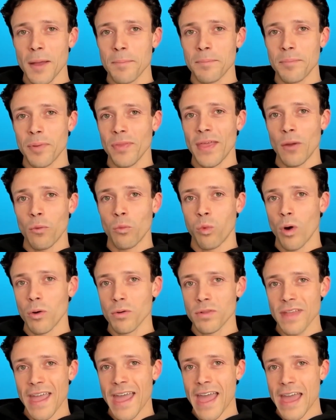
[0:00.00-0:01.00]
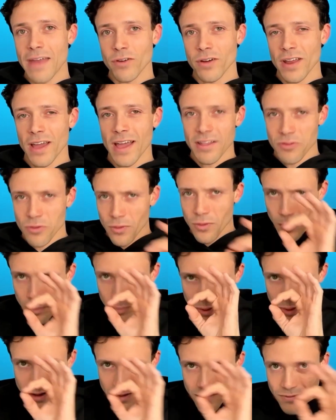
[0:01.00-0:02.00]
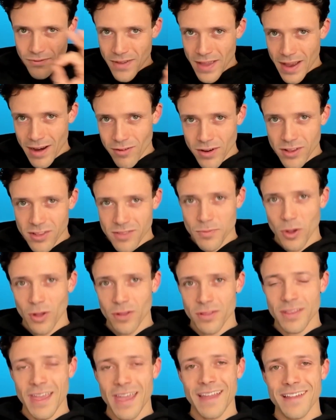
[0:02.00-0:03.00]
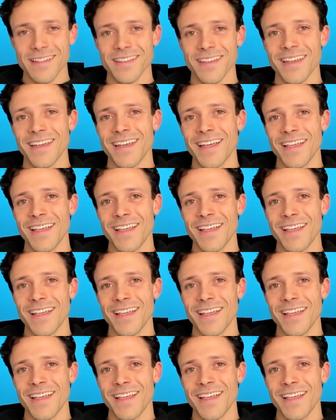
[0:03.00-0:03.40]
but they won't advertise, or they'll put in very small text